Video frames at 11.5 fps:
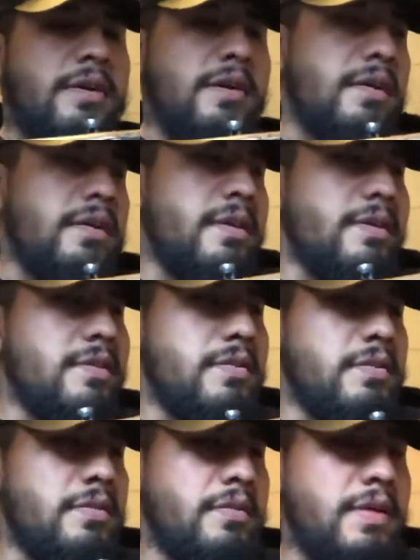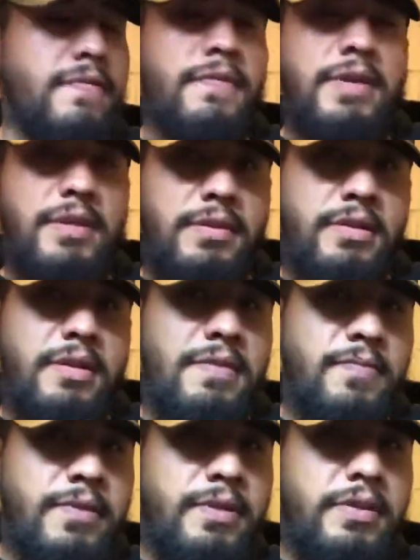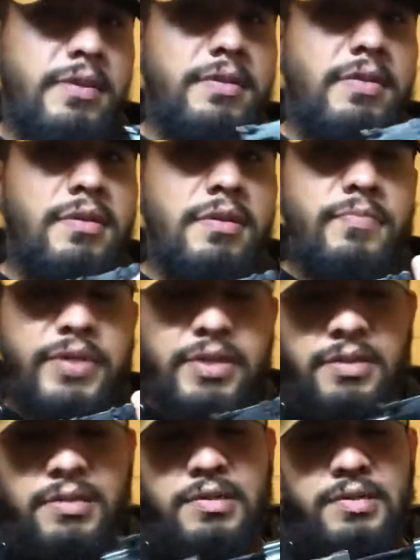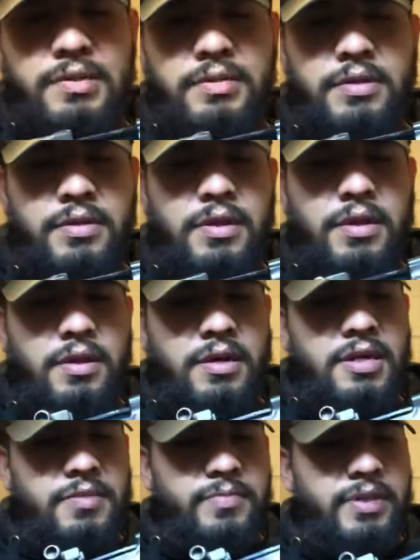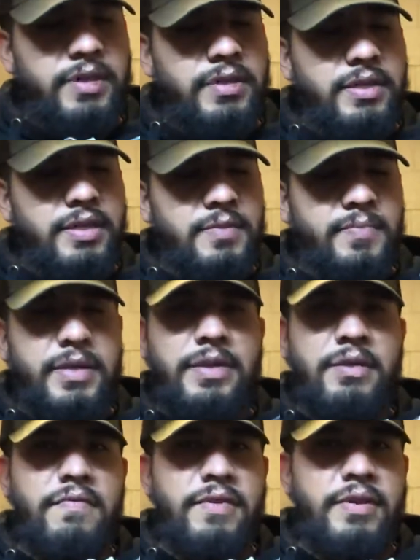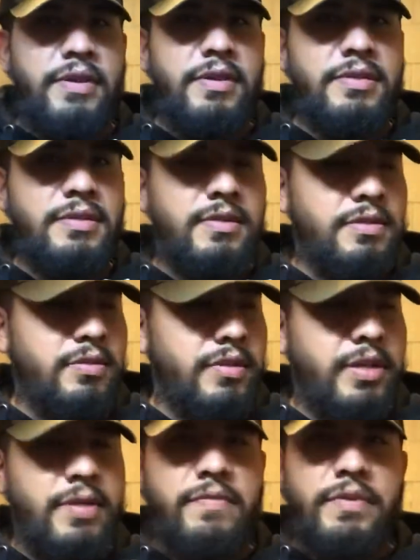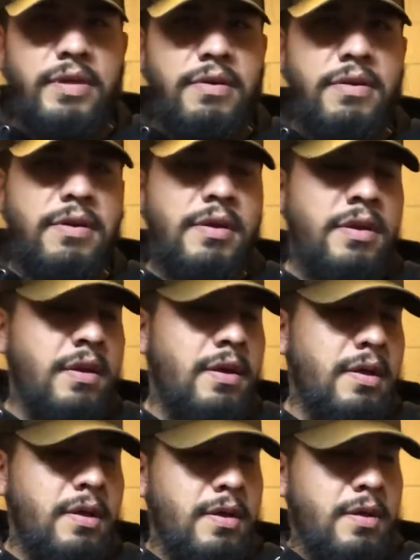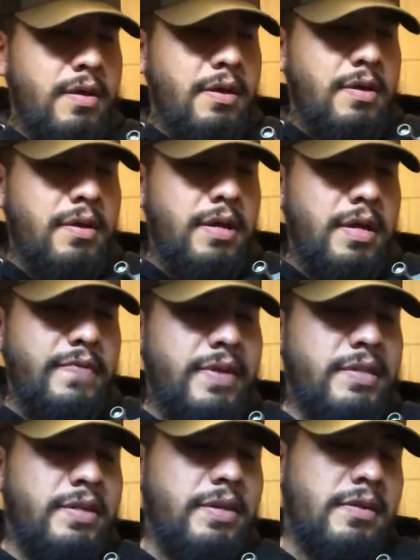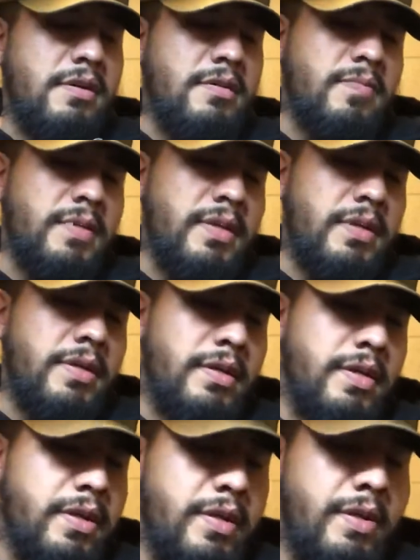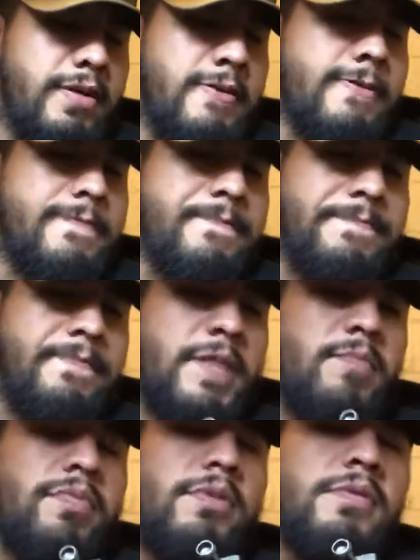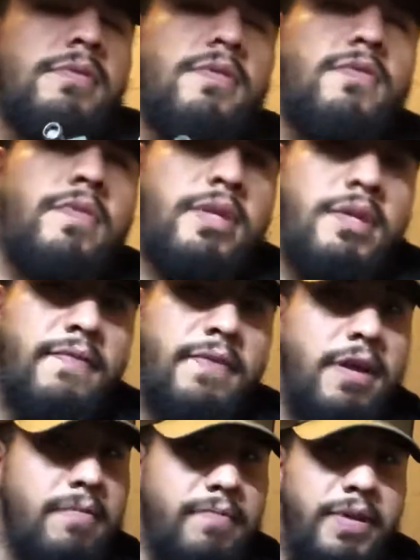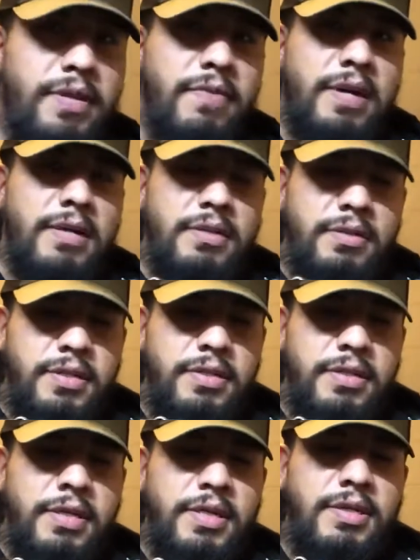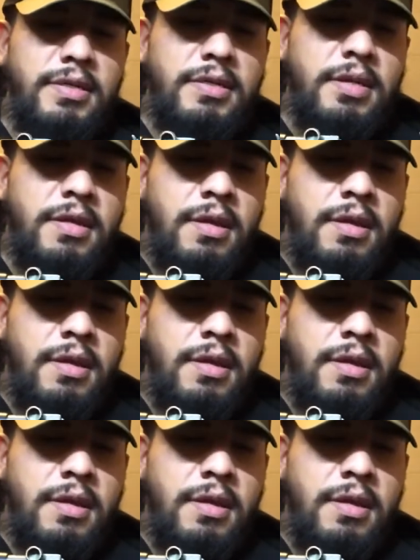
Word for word: a gun like this, you definitely gotta clean it up really good because cosmoline that's been in there over the years starts to get really hard. And if there's any cosmoline in um, the bolt where the firing pin rides on these things,